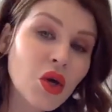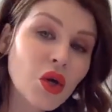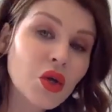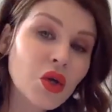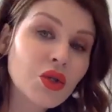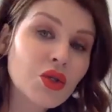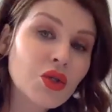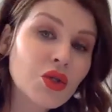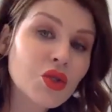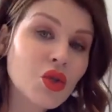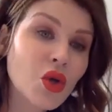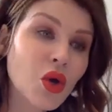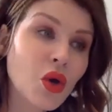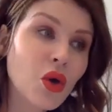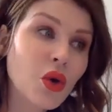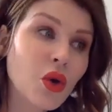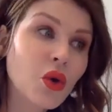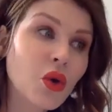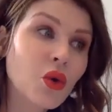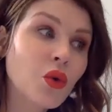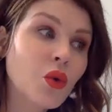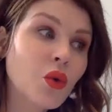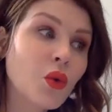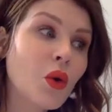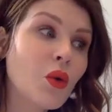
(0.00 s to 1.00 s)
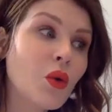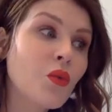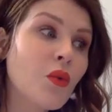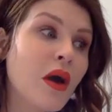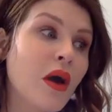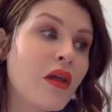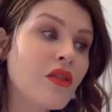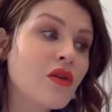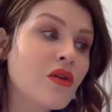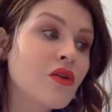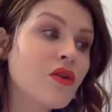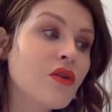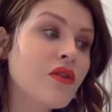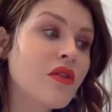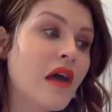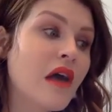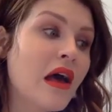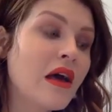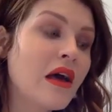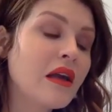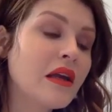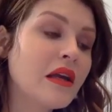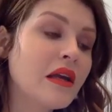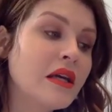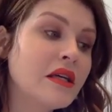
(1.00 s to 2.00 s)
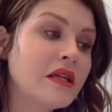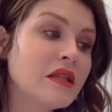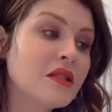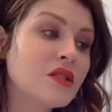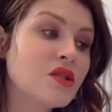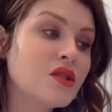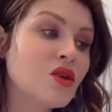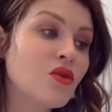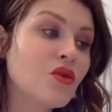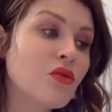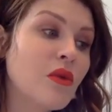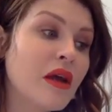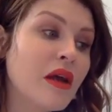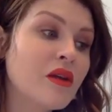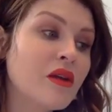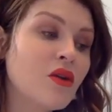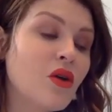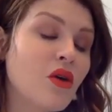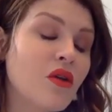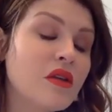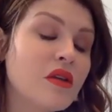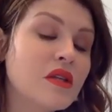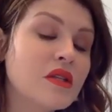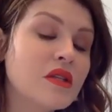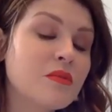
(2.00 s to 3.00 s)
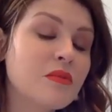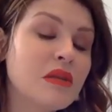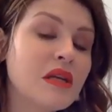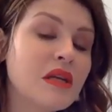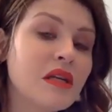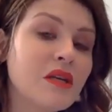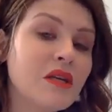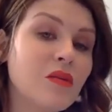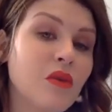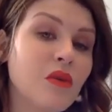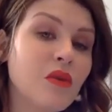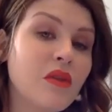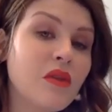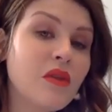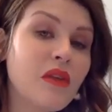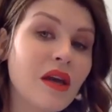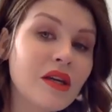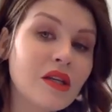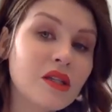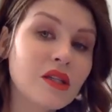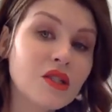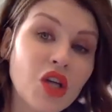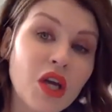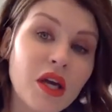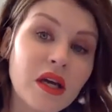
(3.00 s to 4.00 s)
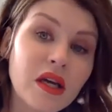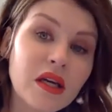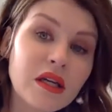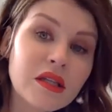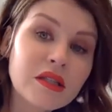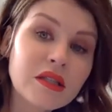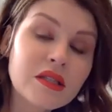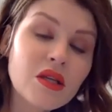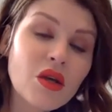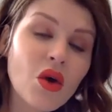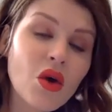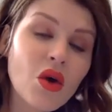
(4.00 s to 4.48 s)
So, whether that is a retinol that's blended with AHAs